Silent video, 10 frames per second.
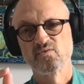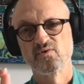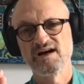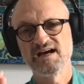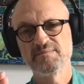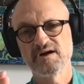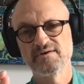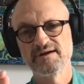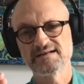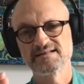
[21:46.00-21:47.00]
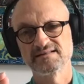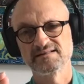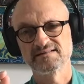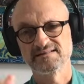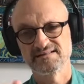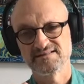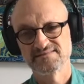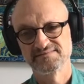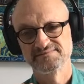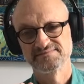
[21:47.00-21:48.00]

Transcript: Why am I reacting like this?